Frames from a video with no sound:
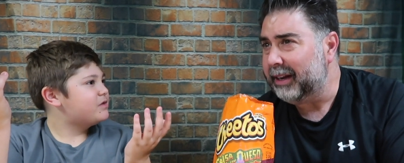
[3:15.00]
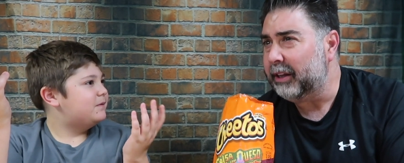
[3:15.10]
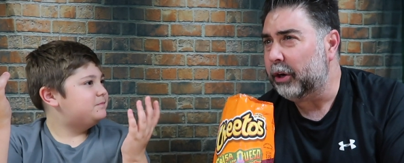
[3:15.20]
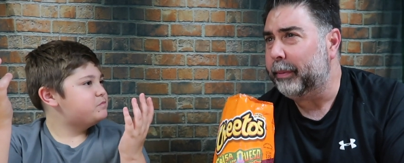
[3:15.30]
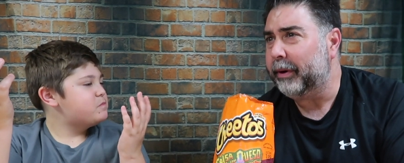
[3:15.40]
Speaker 1: a
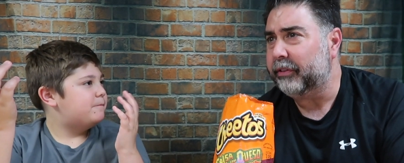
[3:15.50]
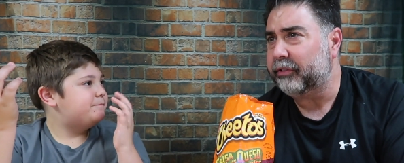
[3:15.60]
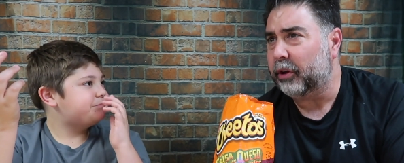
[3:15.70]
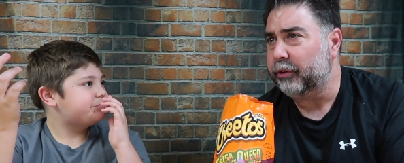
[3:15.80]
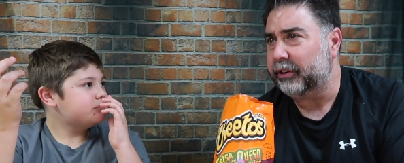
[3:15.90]
little bit of the
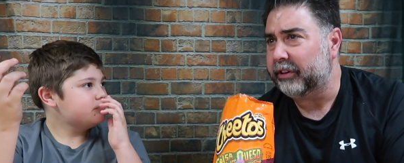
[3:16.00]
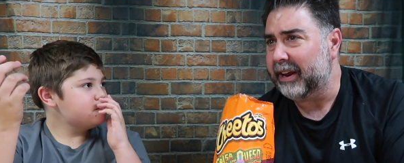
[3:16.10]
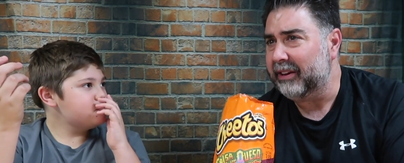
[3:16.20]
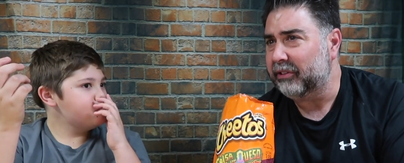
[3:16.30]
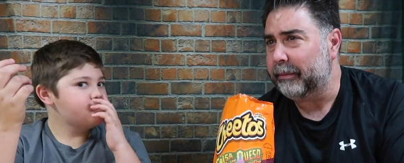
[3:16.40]
salsa
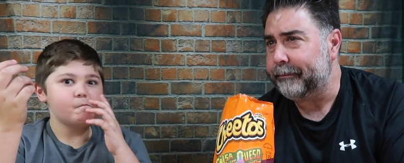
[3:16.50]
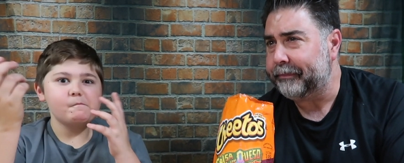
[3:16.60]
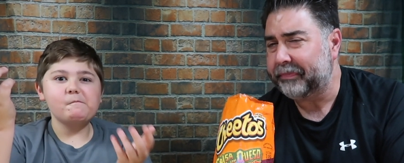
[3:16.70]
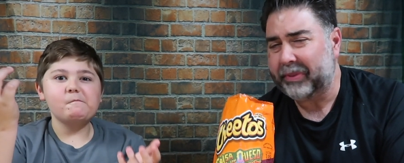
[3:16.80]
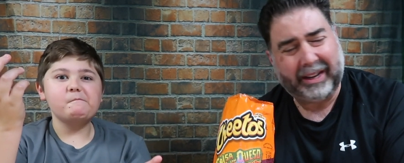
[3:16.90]
taste.
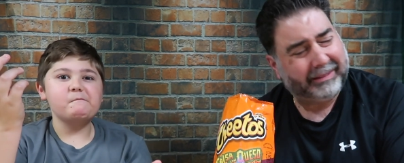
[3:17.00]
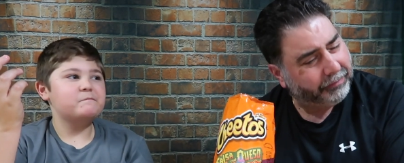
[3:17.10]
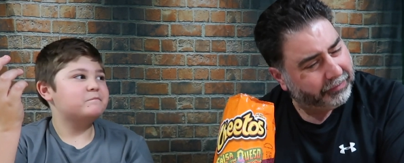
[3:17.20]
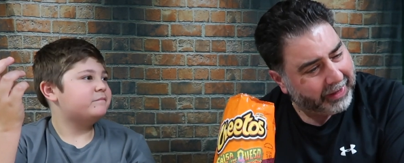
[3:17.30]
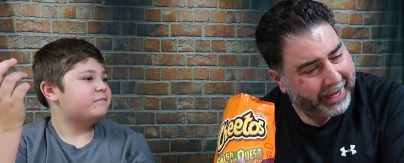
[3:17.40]

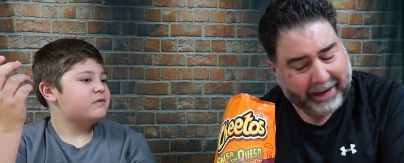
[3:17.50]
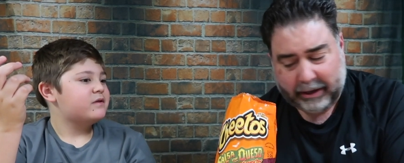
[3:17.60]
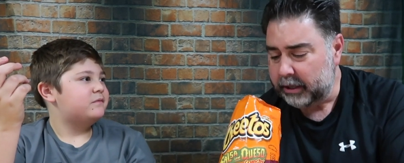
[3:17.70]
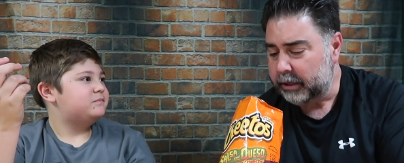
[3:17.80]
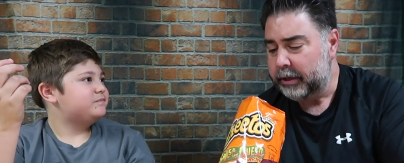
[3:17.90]
Bro.
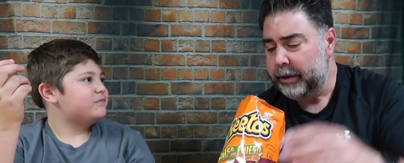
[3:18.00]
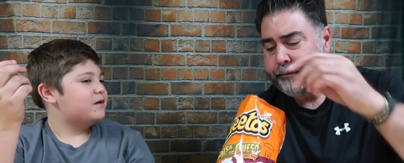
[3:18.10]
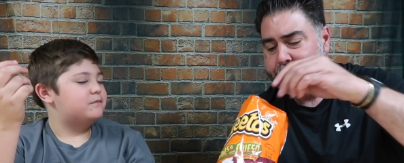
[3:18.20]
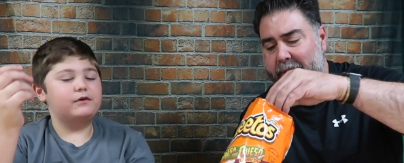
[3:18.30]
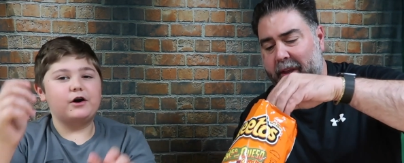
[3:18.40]

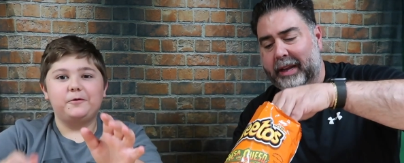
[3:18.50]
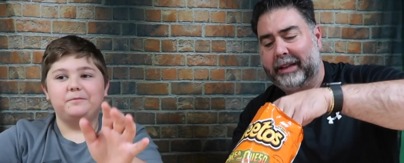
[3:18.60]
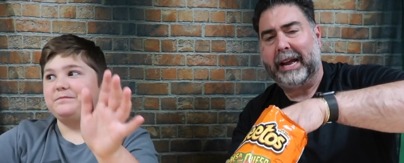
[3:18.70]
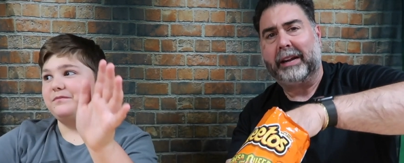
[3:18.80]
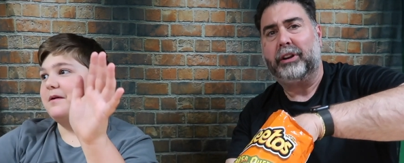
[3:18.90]
You
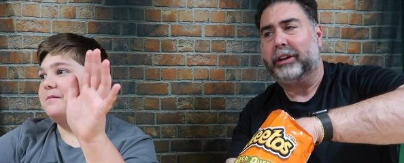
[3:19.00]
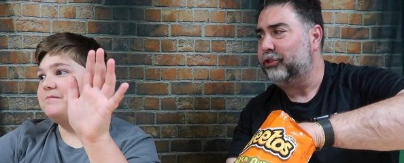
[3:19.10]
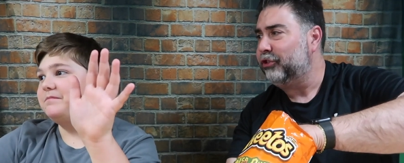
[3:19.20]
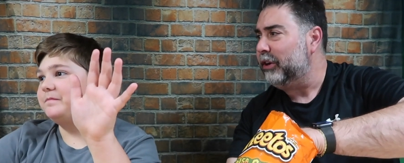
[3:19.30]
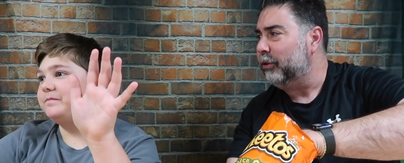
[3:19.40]
got that
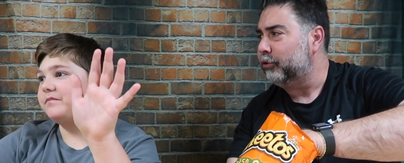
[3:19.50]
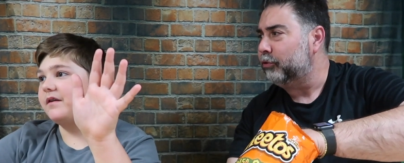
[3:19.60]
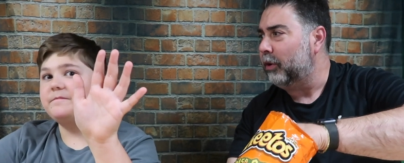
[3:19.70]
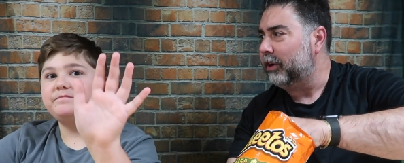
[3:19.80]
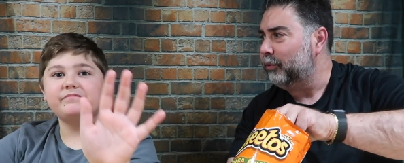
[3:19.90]
Cheetos
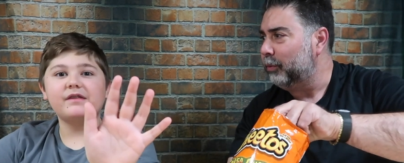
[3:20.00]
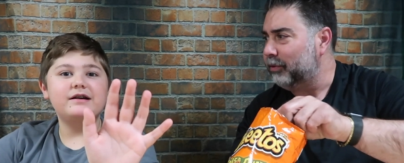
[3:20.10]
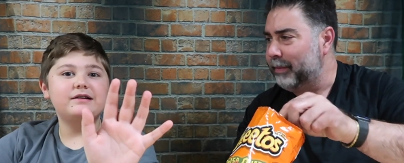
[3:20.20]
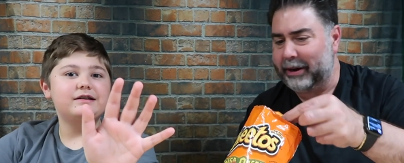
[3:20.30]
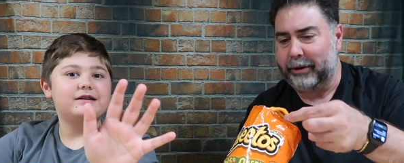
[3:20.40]
crunch.
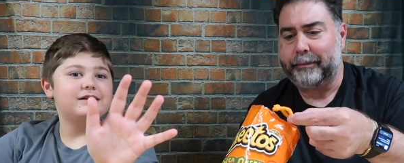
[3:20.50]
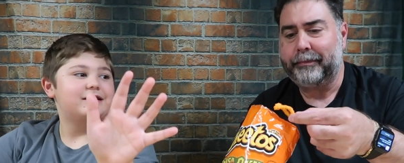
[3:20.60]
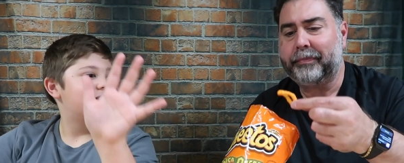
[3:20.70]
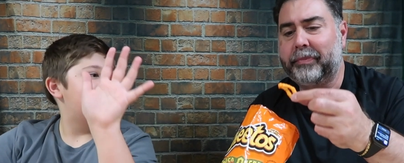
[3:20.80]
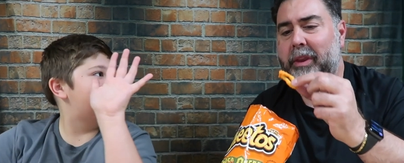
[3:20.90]
What's the matter?
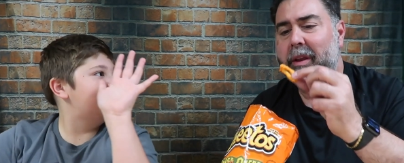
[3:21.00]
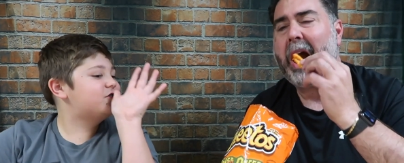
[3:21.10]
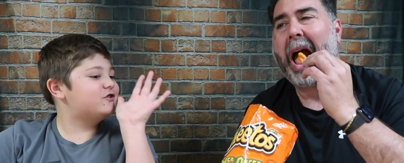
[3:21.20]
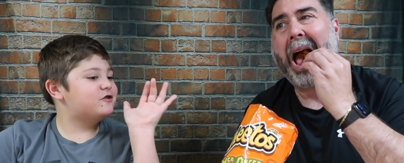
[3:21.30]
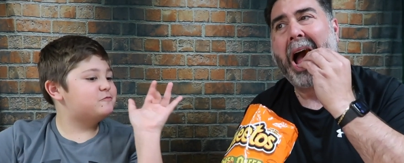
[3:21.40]
Speaker 2: Is
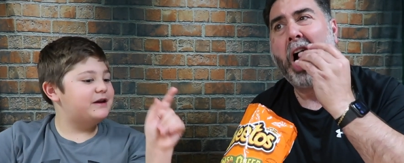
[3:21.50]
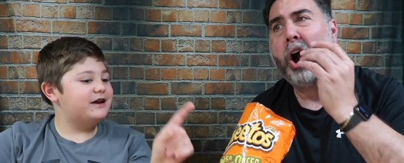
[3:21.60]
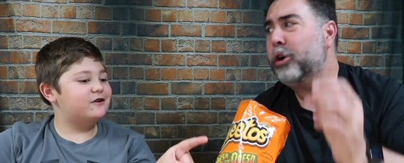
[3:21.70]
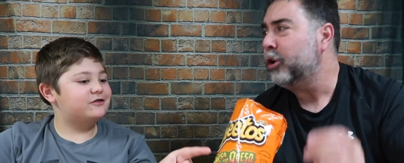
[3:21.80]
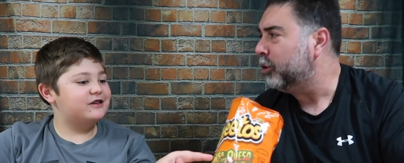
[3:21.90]
this just
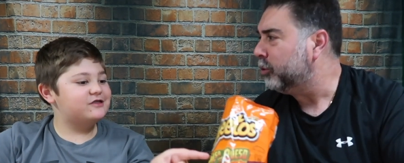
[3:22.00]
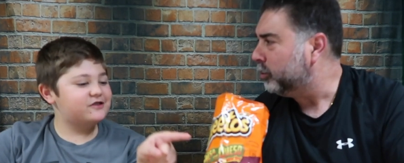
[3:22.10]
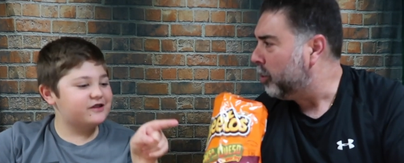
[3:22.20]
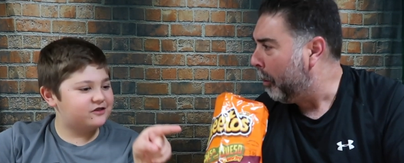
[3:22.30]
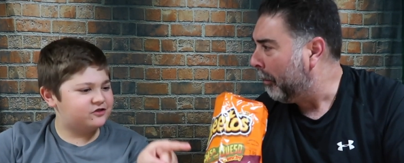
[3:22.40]
me? This
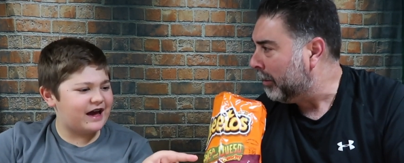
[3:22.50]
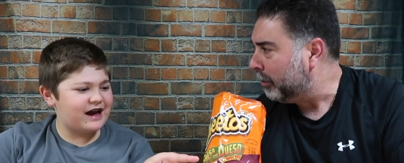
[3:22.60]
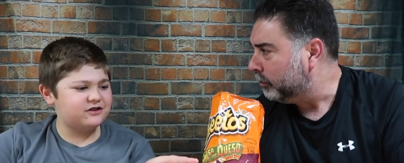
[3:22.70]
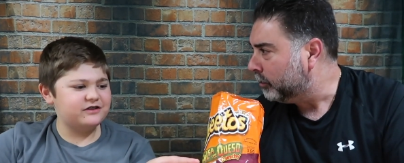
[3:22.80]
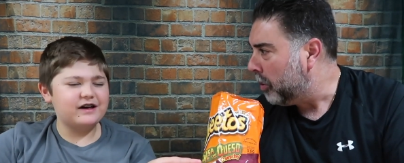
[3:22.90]
is
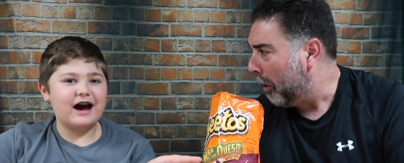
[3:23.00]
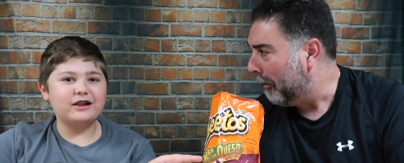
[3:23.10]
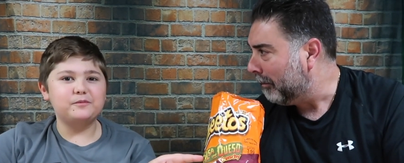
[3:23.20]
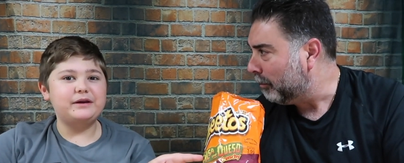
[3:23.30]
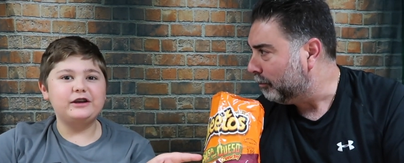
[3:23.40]
exactly the
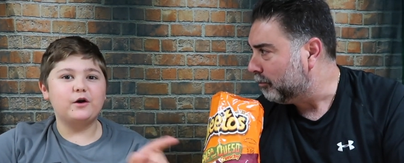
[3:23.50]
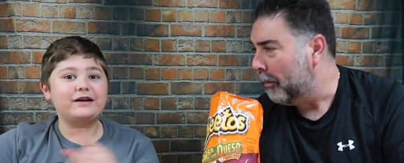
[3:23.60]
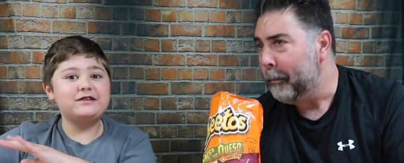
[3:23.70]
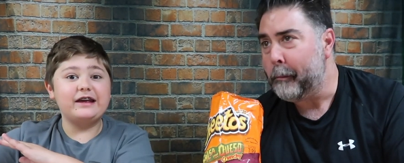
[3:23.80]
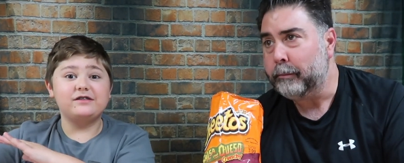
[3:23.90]
jalapeno.
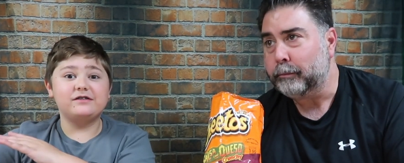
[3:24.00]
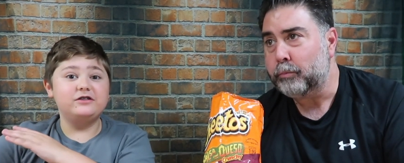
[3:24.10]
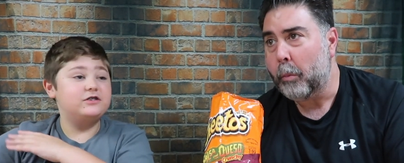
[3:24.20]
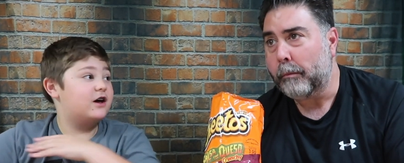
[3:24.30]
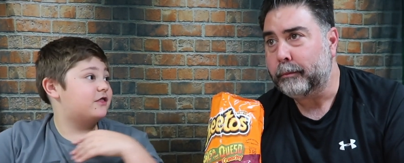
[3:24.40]
I taste
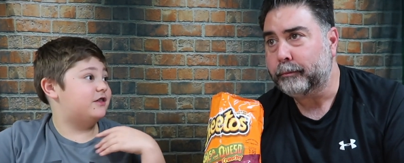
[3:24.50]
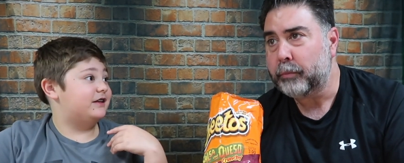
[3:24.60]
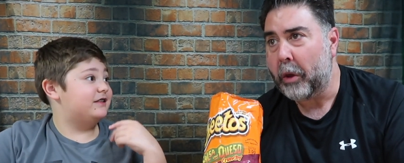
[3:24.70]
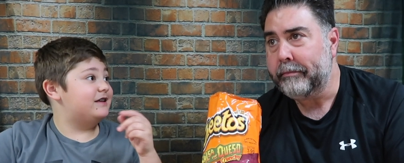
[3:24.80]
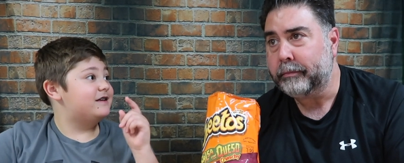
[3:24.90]

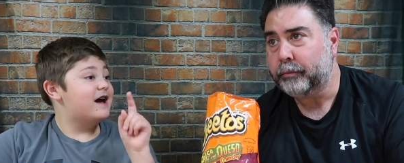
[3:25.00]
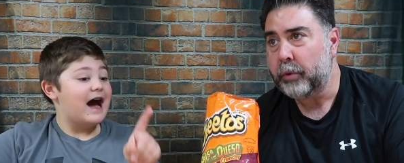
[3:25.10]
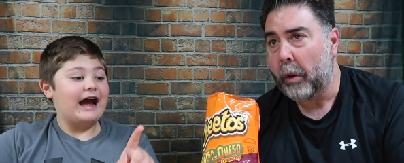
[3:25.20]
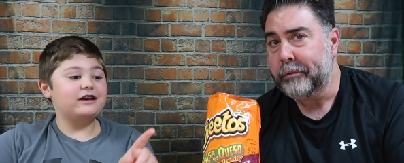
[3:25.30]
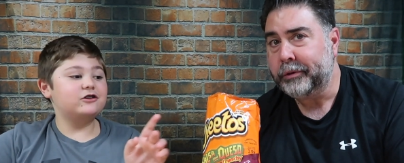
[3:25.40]
nothing.
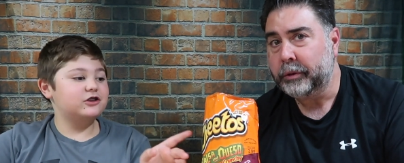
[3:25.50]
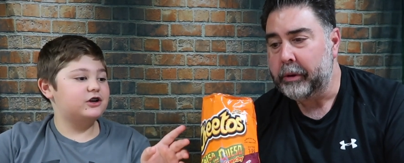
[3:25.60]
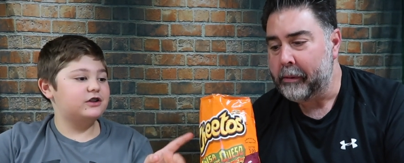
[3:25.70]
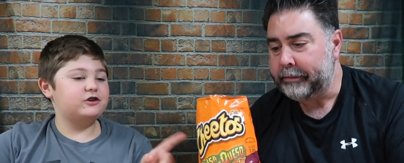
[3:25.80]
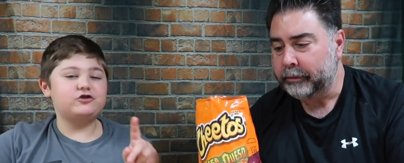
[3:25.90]
I could
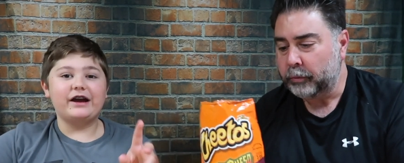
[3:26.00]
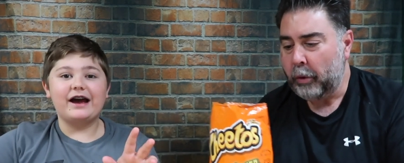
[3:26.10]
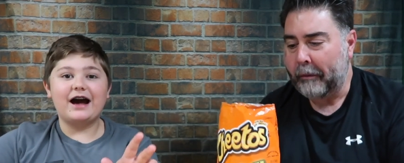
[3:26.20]
literally try a